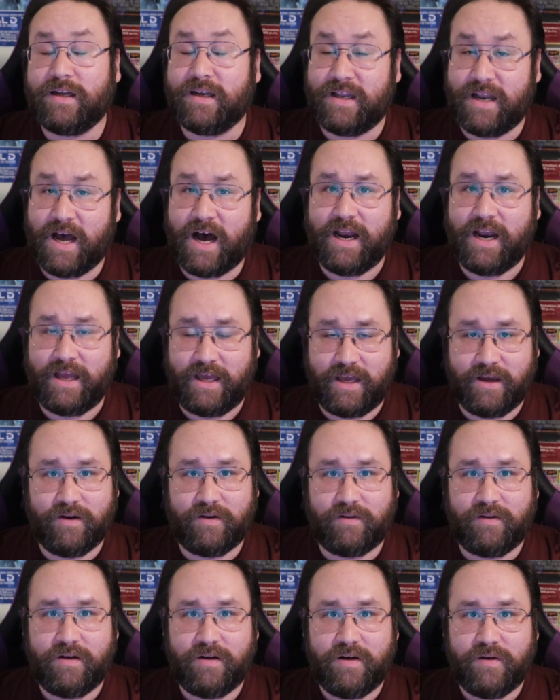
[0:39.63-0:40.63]
Notting
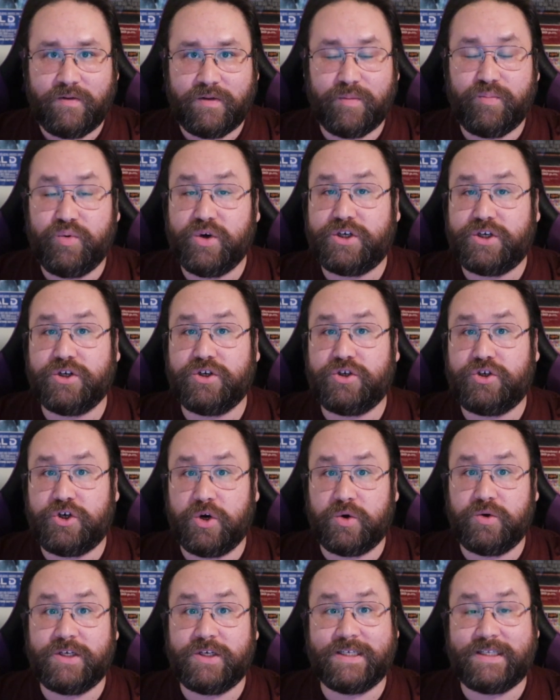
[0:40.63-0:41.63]
Hill, the Bridget
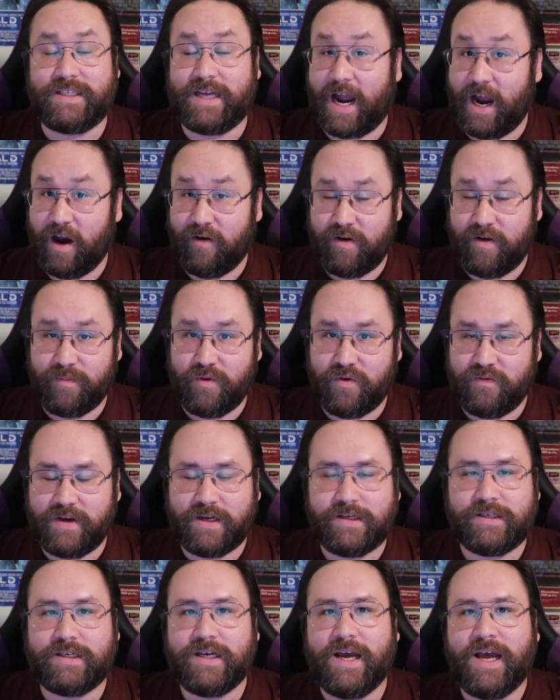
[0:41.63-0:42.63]
Jones' Diary
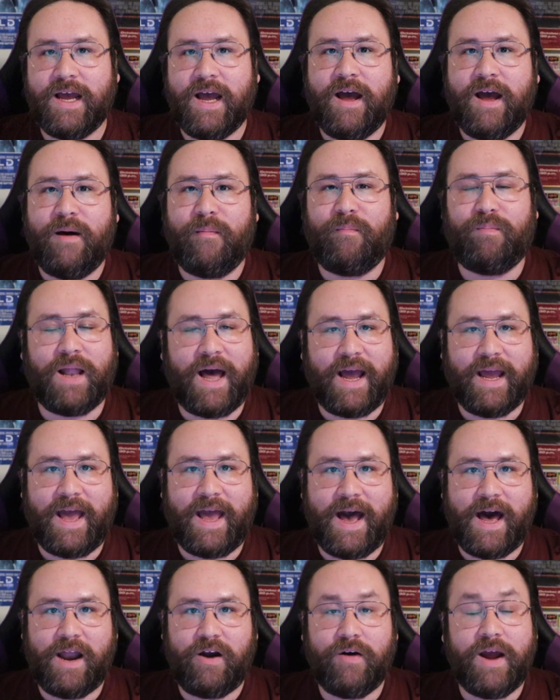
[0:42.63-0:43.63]
movies, Black
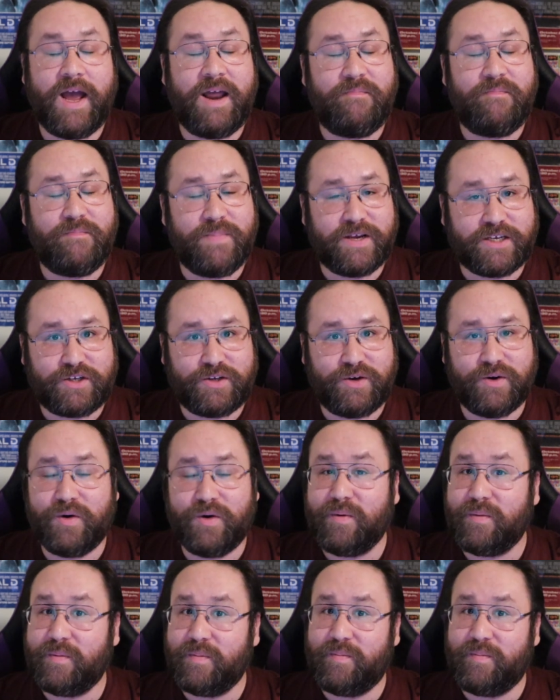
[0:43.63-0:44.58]
Adder, and Mr.